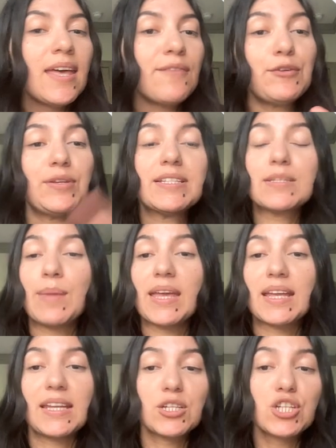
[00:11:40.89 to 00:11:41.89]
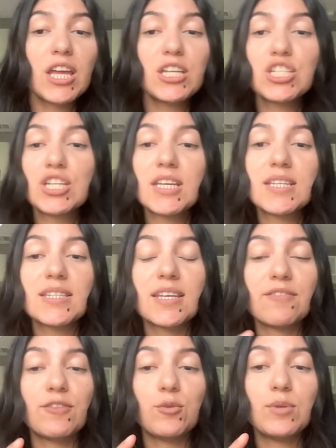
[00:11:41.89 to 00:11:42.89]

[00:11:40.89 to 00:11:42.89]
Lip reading: if you need to make any changes, if